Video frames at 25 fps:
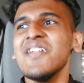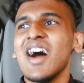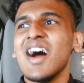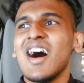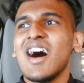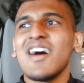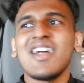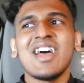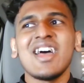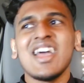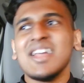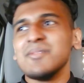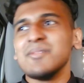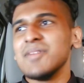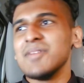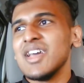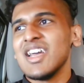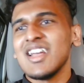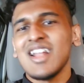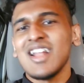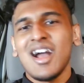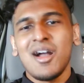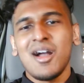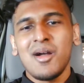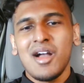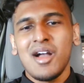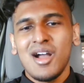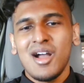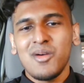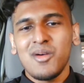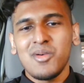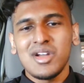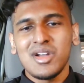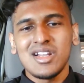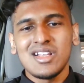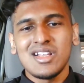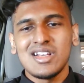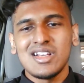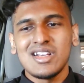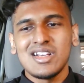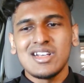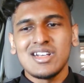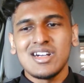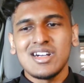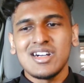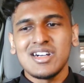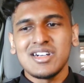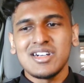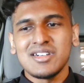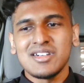All right, man, I
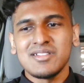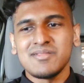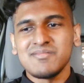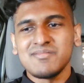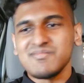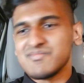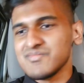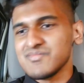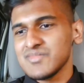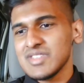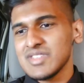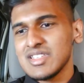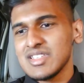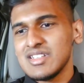wanna